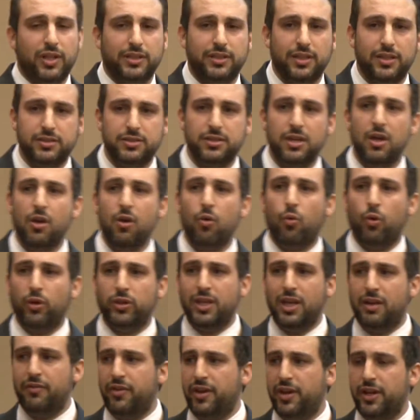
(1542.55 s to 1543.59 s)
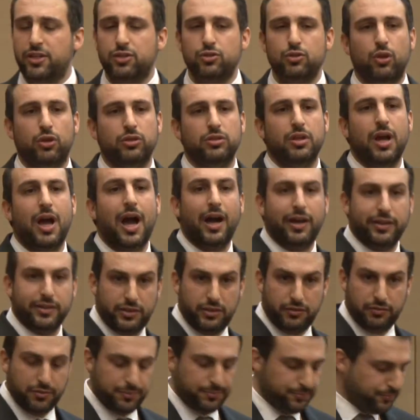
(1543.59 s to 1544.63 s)
that is whatever is not
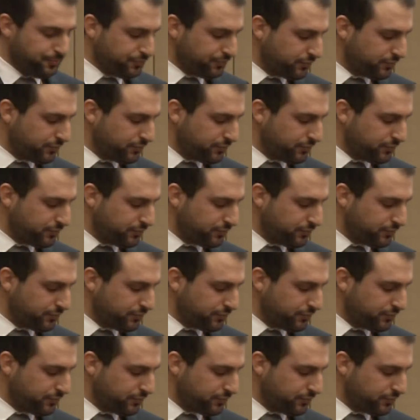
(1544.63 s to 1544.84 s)
active.